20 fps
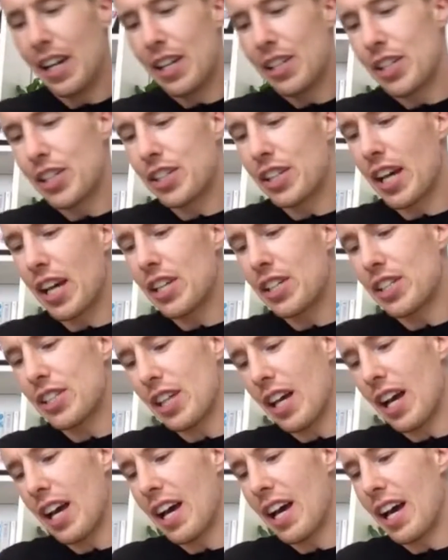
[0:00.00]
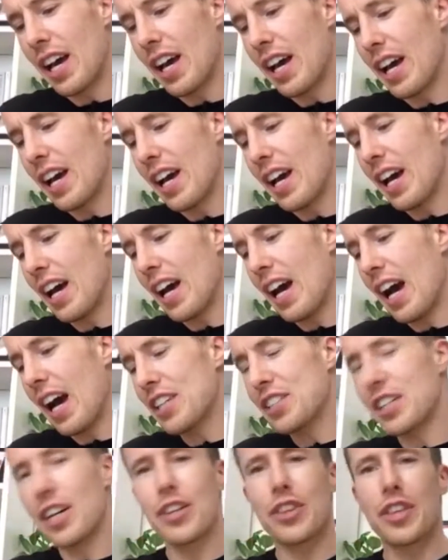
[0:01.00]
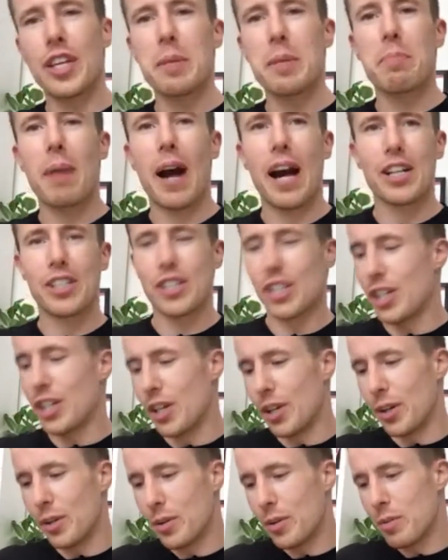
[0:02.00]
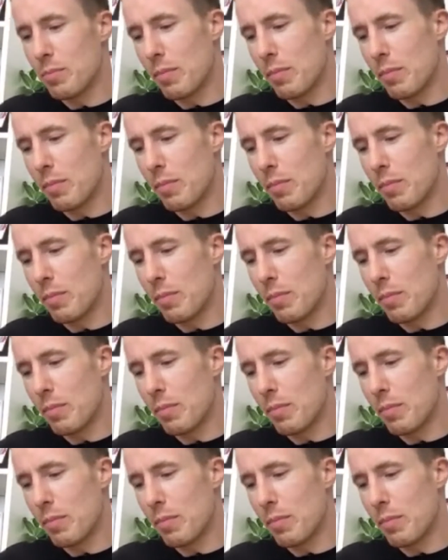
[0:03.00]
She says, as I think back to you,